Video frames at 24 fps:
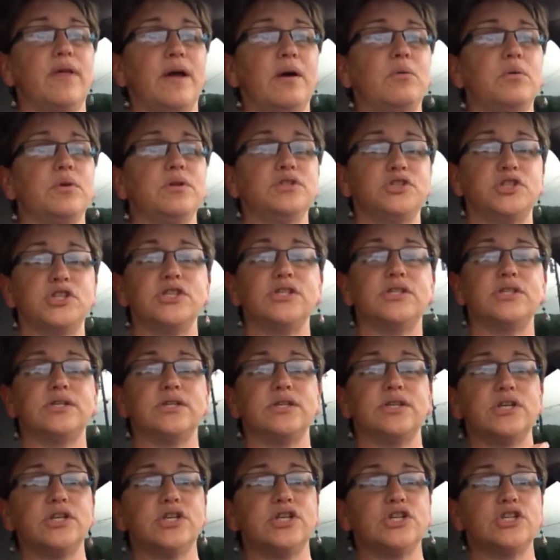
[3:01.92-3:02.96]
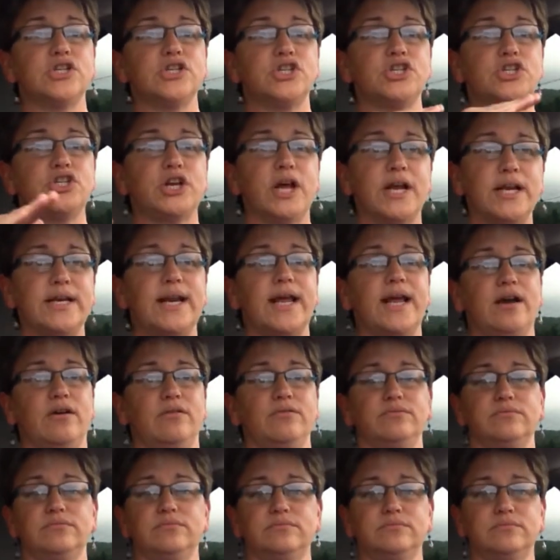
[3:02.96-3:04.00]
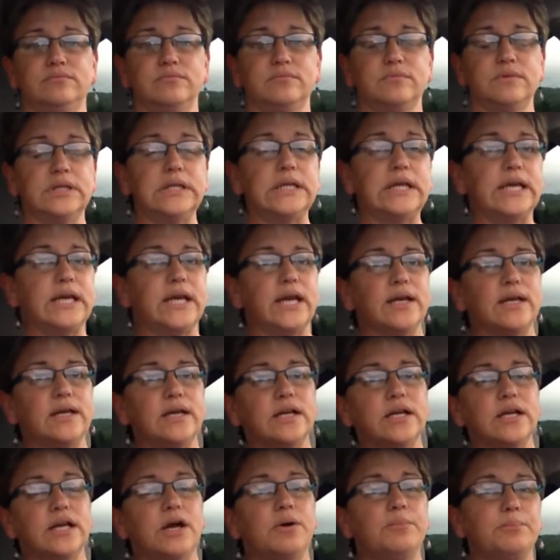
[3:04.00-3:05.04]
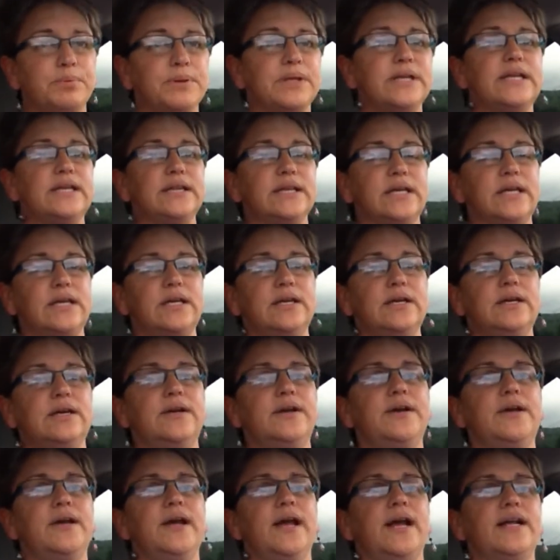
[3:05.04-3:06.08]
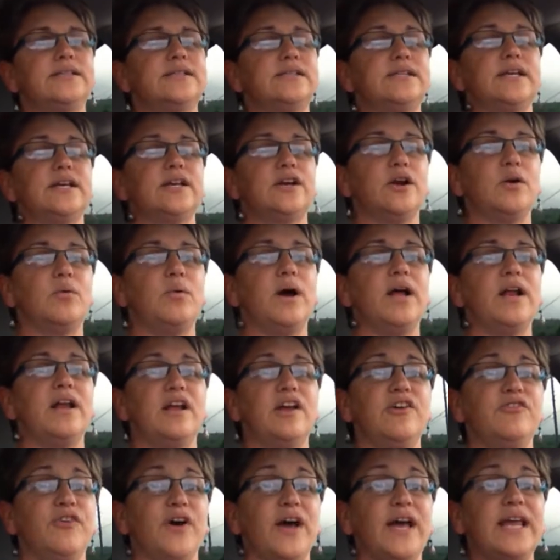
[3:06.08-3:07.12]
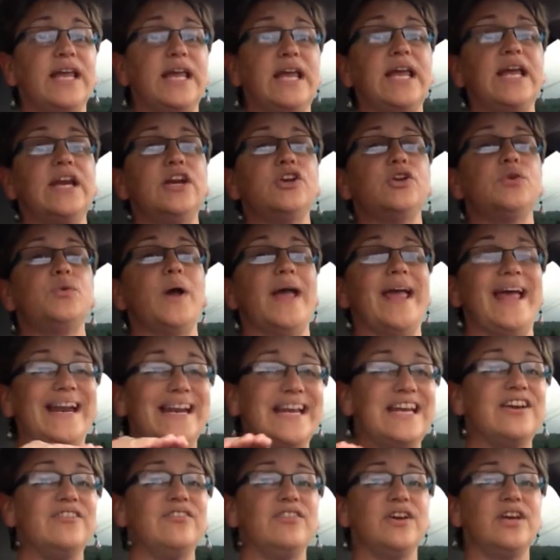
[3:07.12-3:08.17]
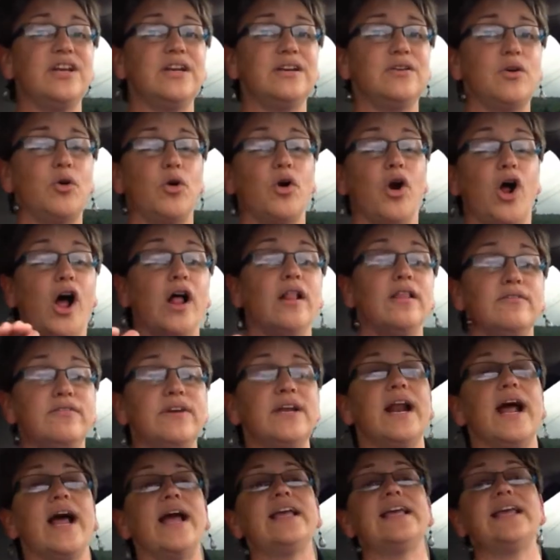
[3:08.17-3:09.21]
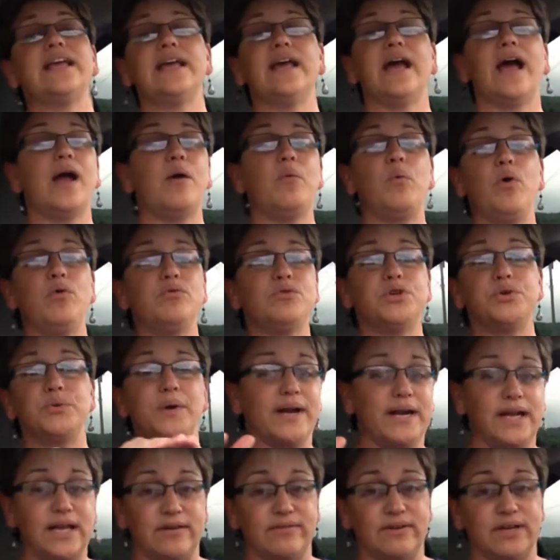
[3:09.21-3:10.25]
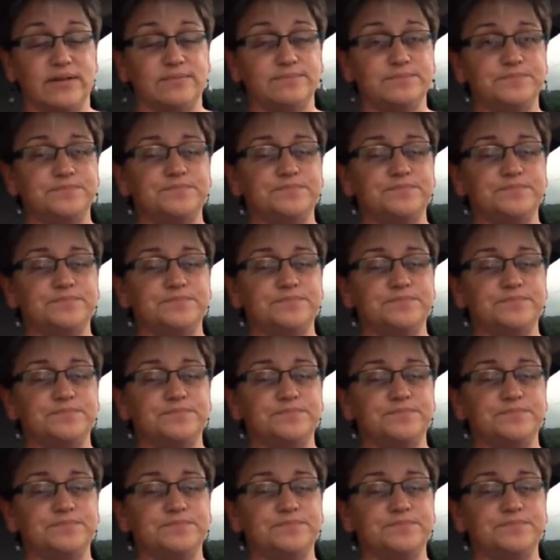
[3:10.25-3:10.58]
that will just shut down, like completely, and say, you know what, if I can't do any of it or all of it, I won't do any of it.